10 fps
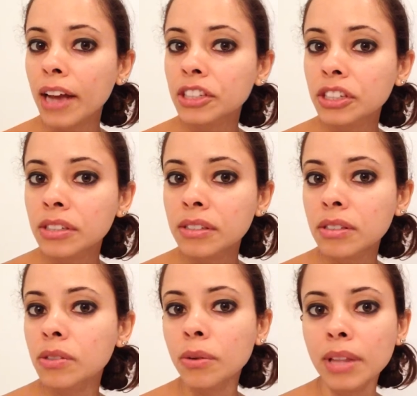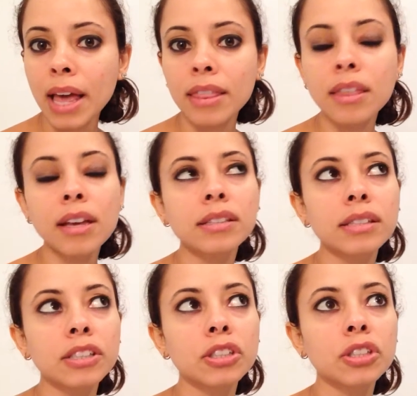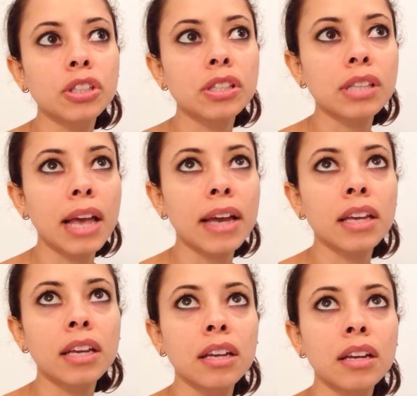actions, so like things that you just like,